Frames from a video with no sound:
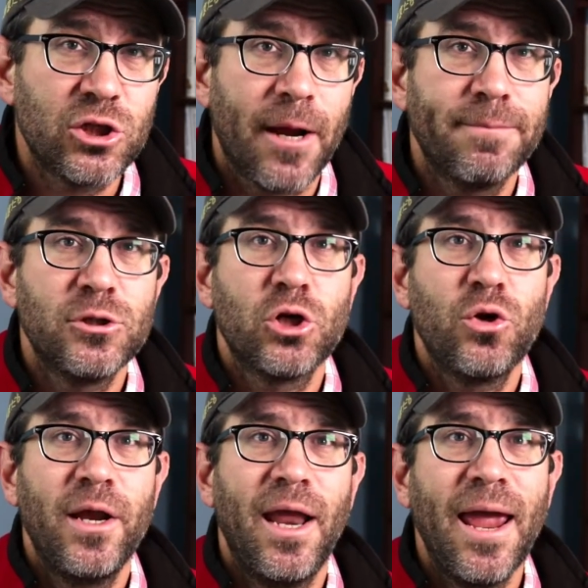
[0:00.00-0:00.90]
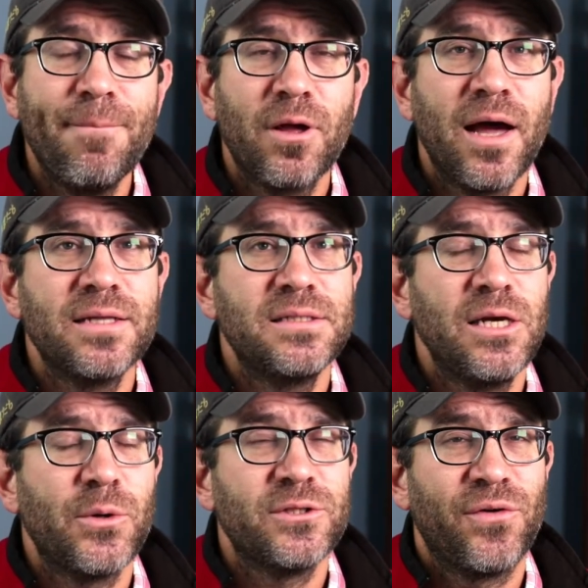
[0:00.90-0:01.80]
script to create amplicon
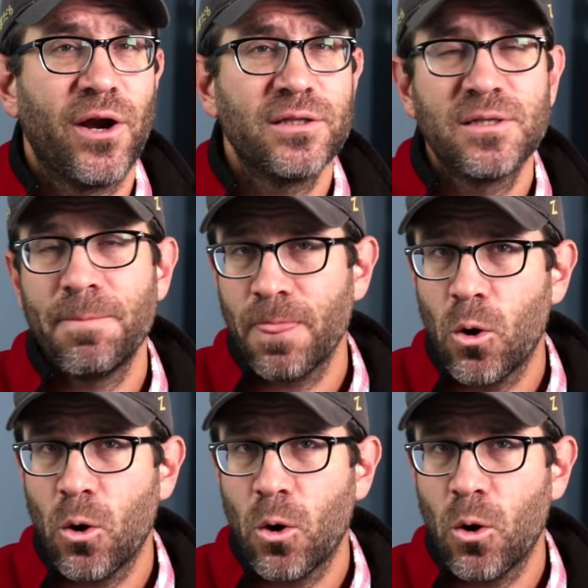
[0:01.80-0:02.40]
sequence variants,